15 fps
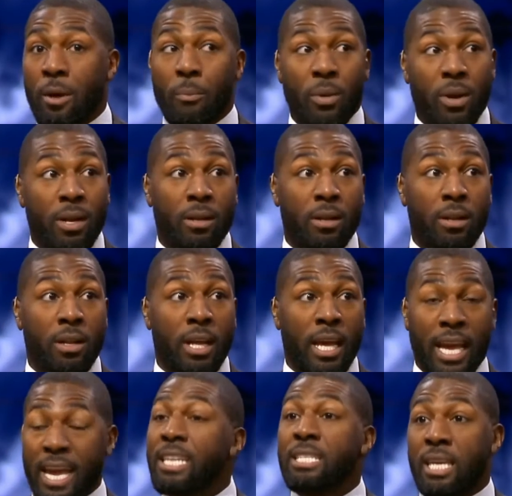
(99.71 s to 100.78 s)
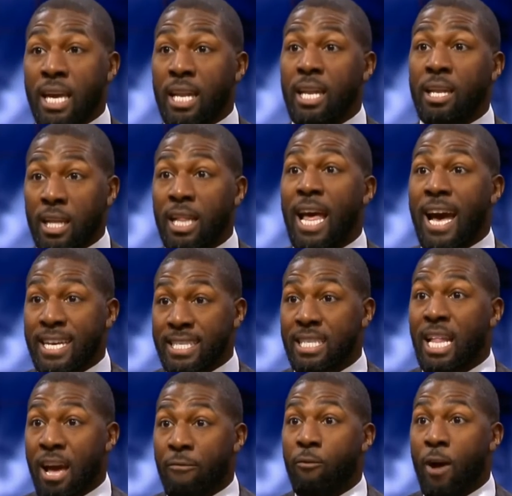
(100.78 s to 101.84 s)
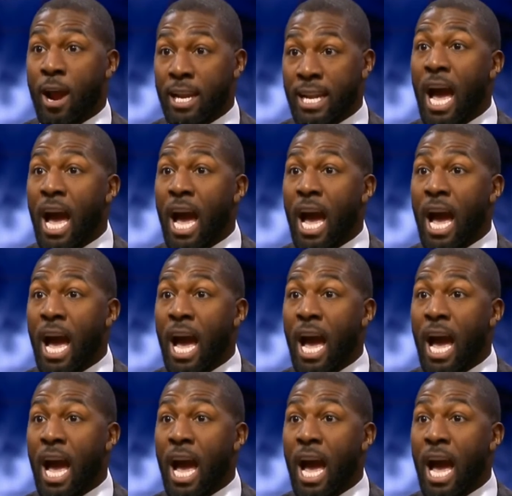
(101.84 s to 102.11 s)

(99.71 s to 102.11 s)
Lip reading: but he's getting the last laugh